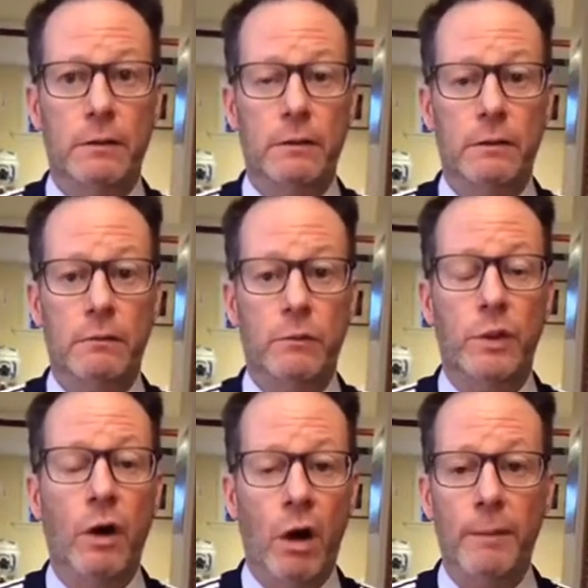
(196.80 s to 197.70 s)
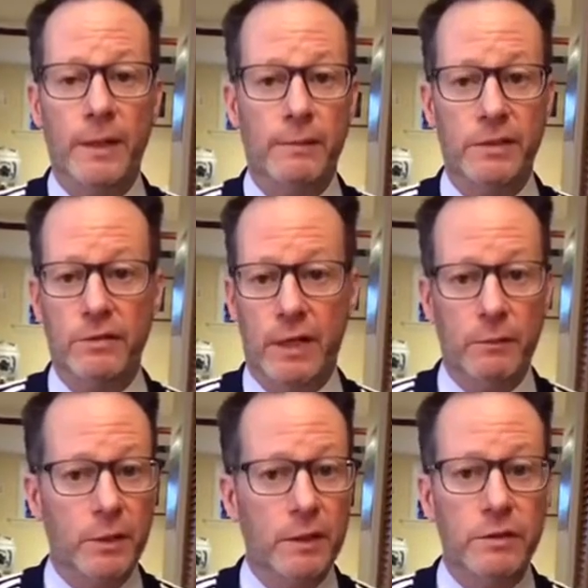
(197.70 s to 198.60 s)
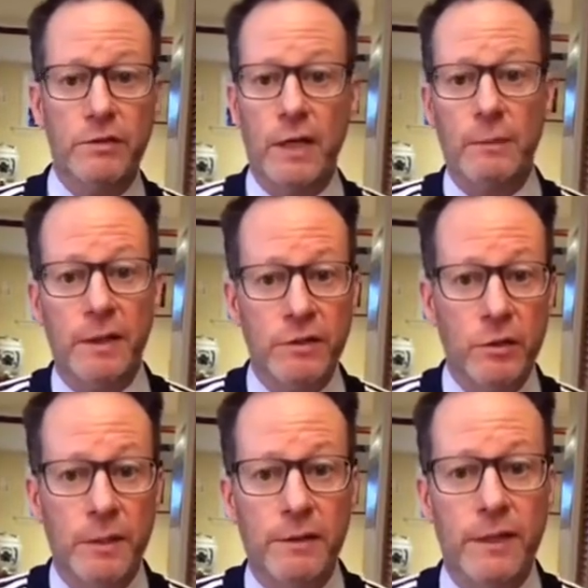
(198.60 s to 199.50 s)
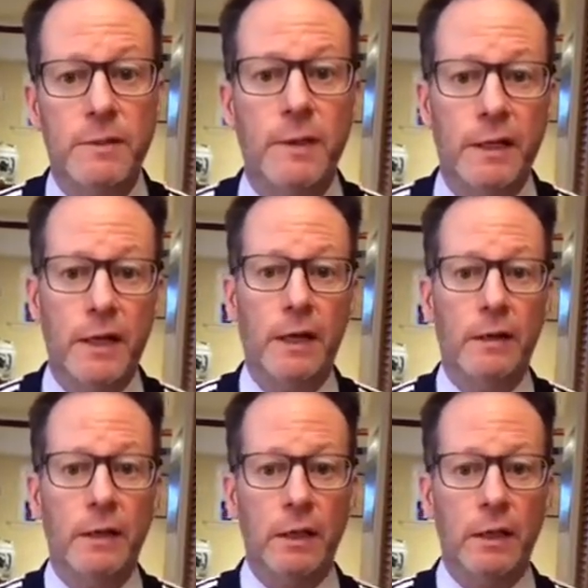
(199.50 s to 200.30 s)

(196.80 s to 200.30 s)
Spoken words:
We all become distracted. We get distracted by so many things, but I kind of